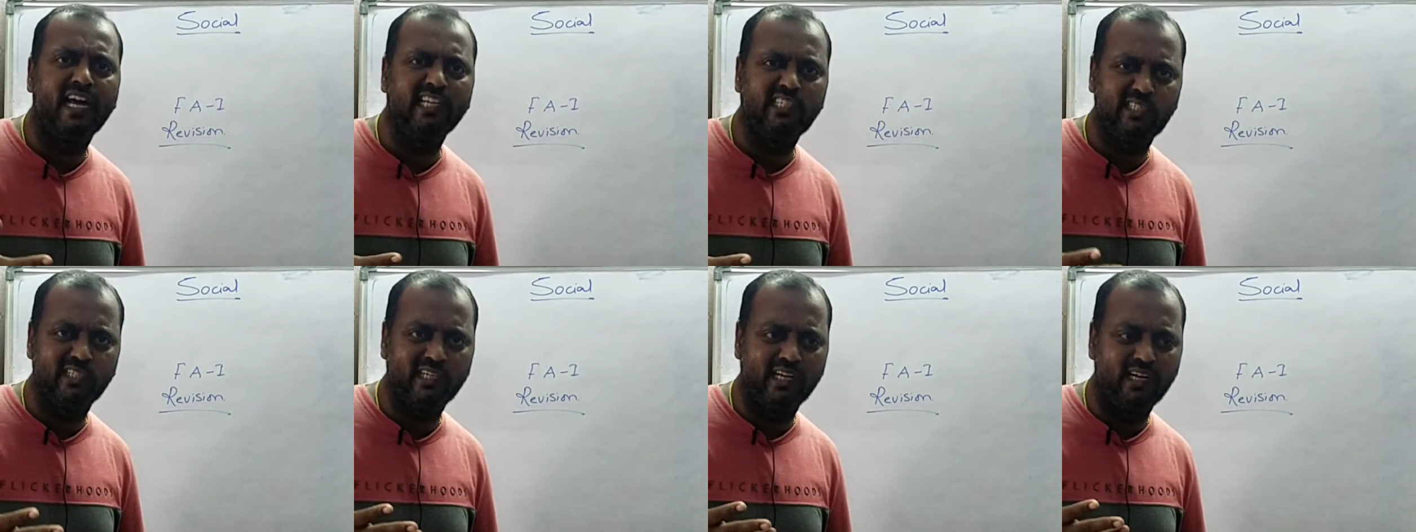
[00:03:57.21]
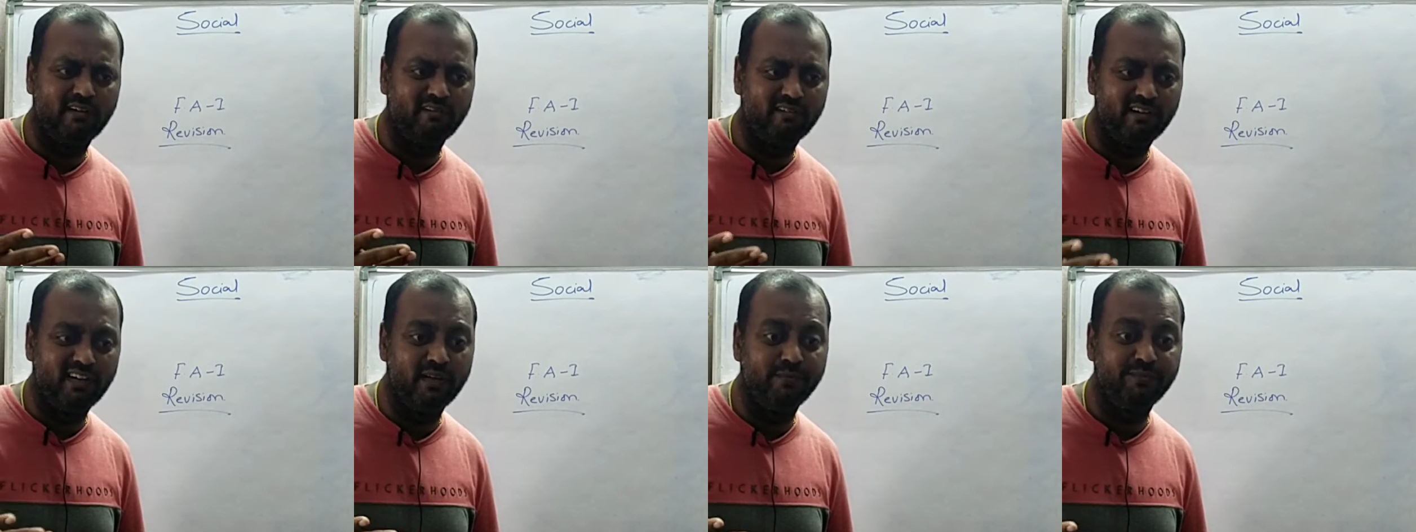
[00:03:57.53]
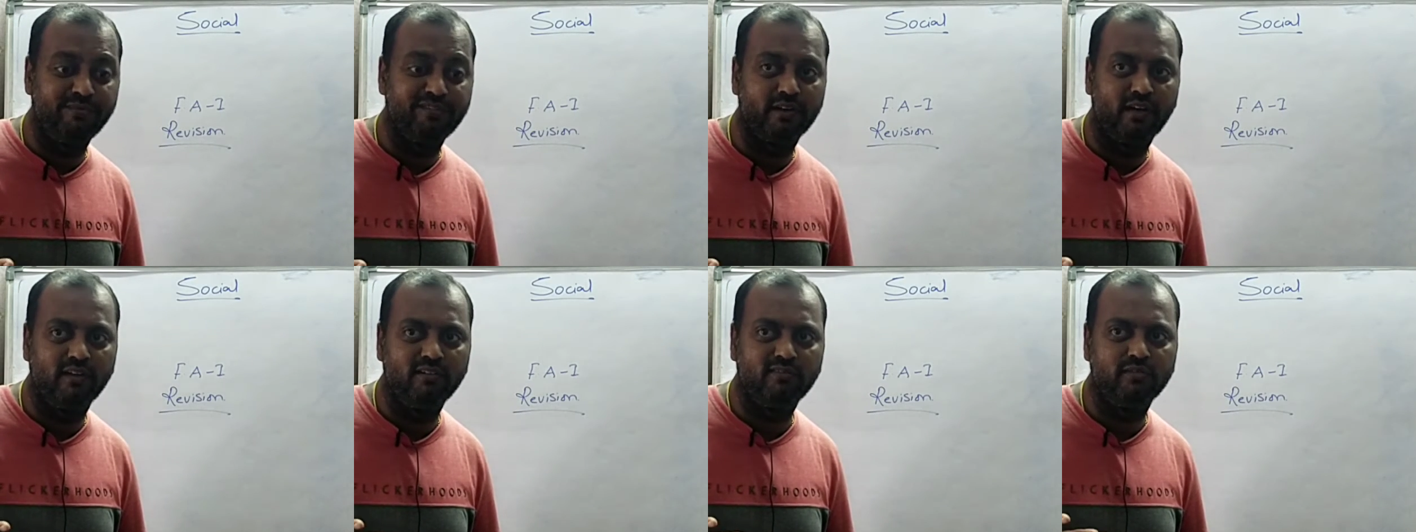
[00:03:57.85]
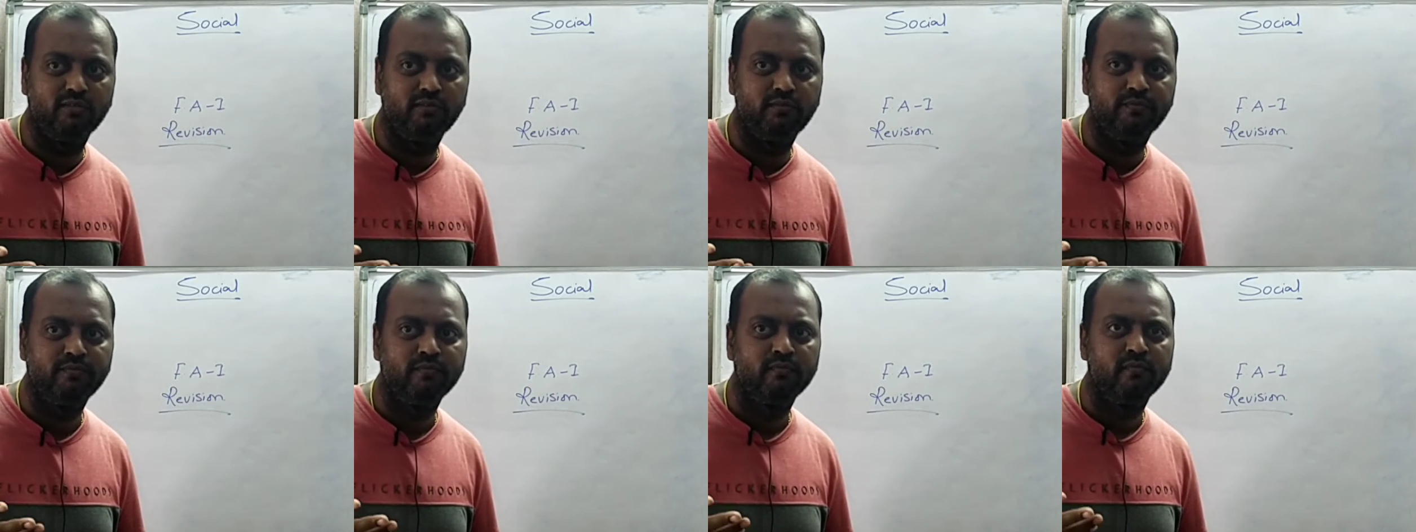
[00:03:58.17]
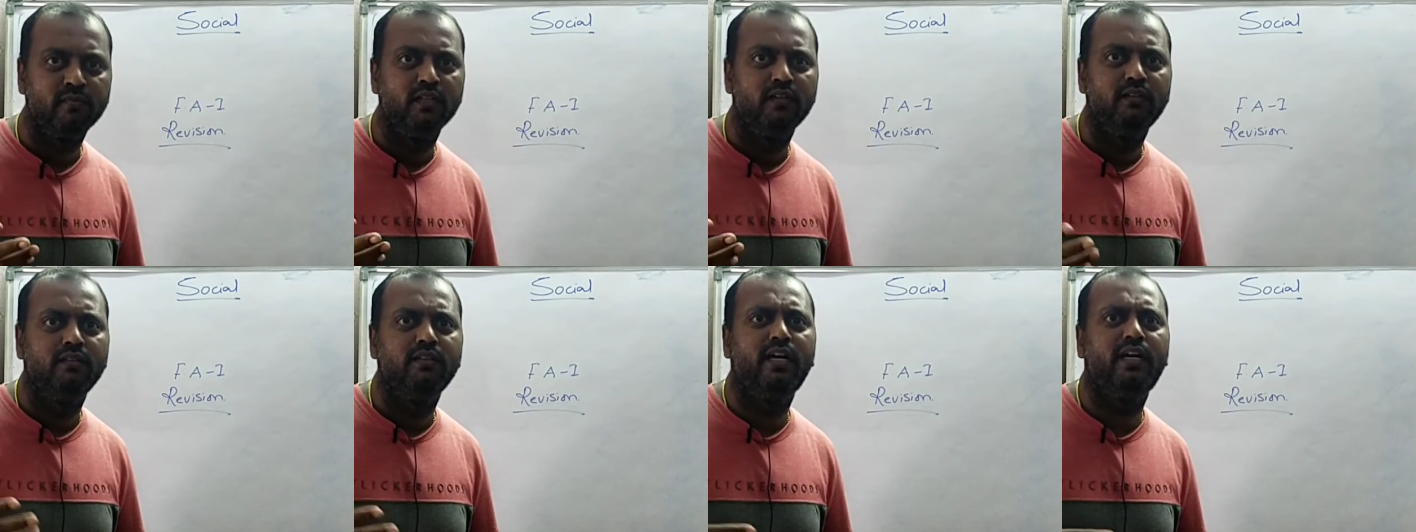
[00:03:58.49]
natural realms also.
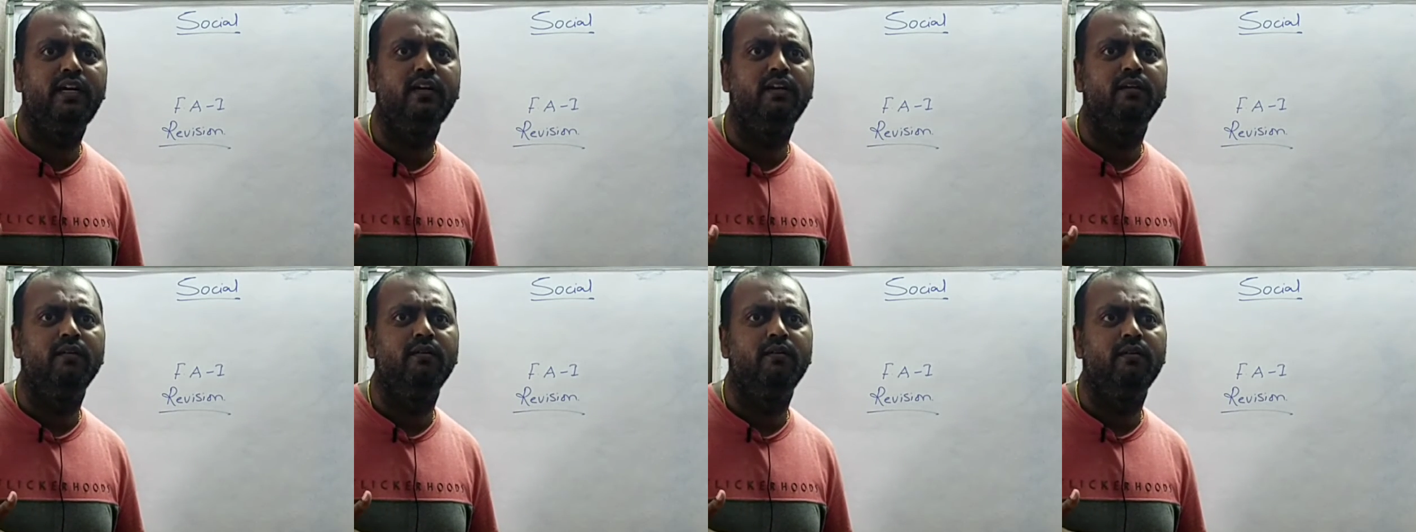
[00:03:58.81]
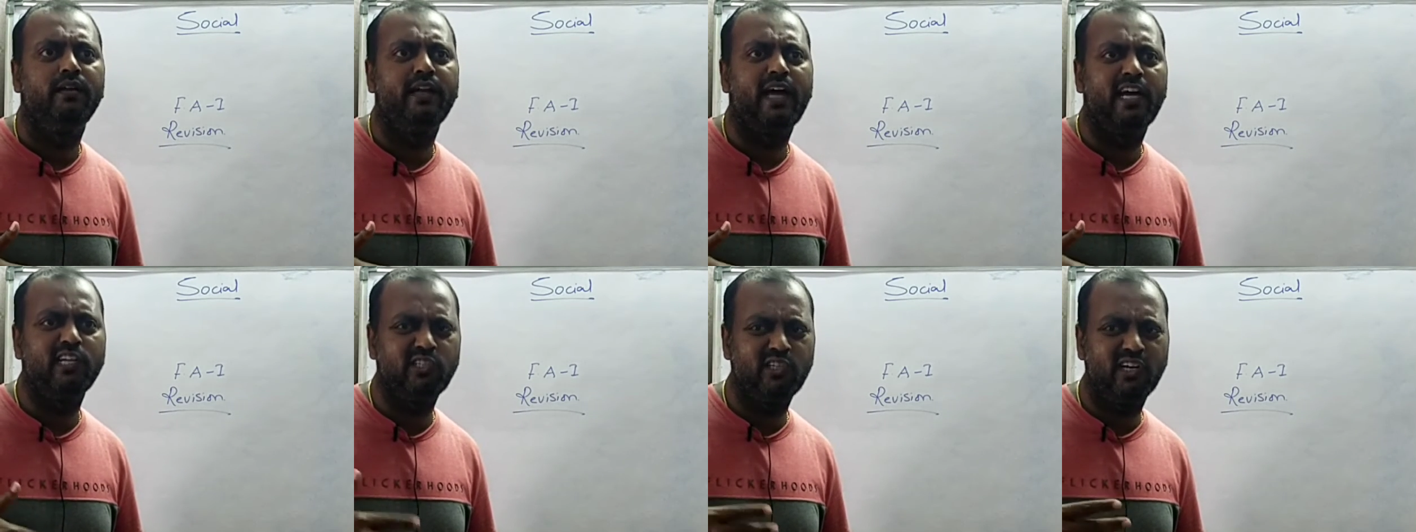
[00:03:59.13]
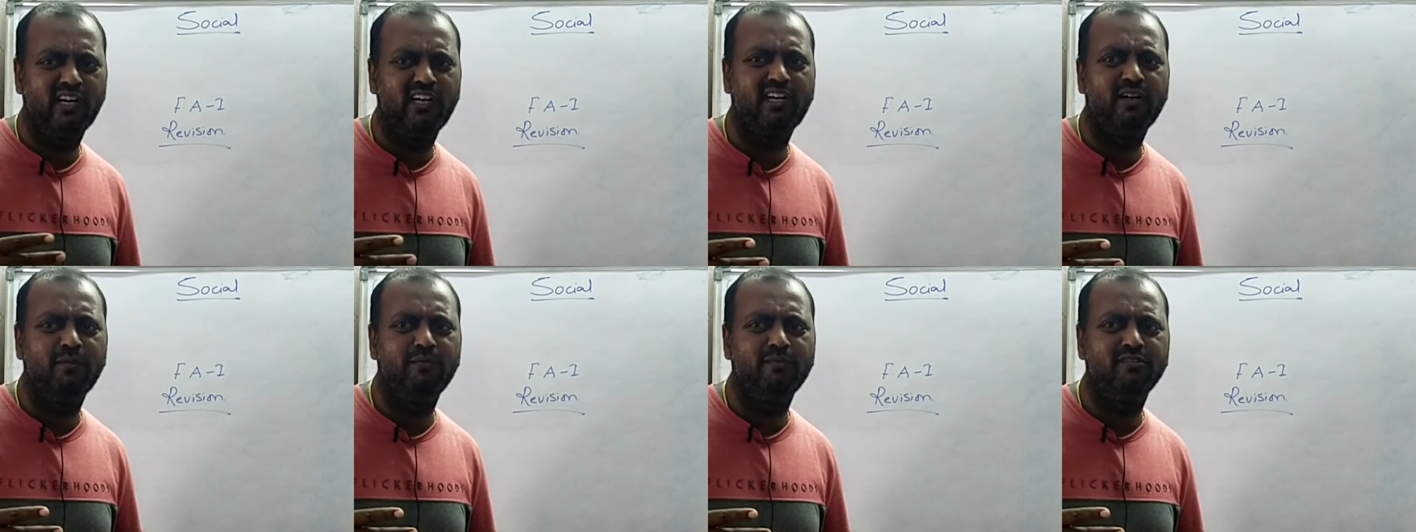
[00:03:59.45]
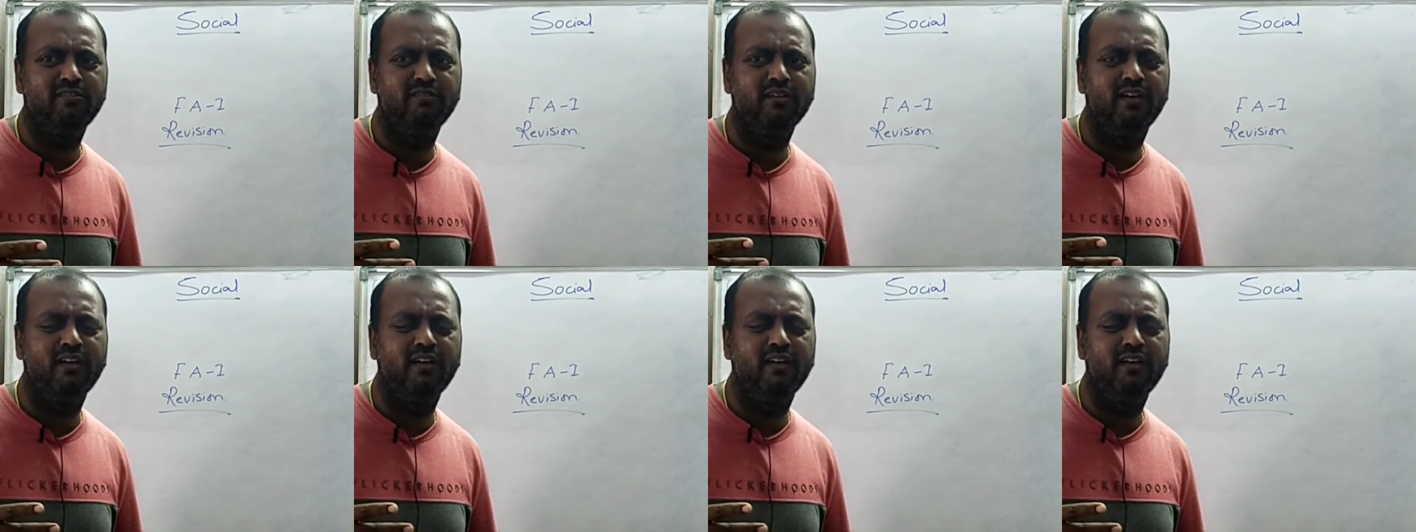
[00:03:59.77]
That natural realms,